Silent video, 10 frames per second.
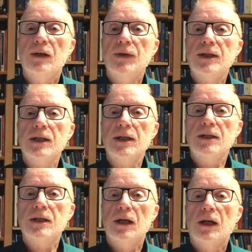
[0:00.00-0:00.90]
This
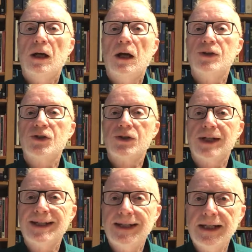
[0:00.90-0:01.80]
is a
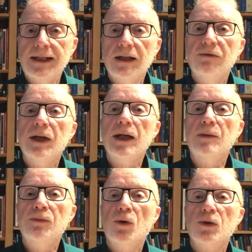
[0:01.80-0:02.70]
strategic, very
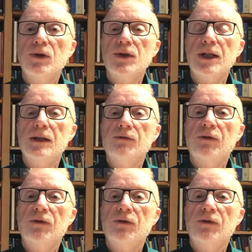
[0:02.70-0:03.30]
important city.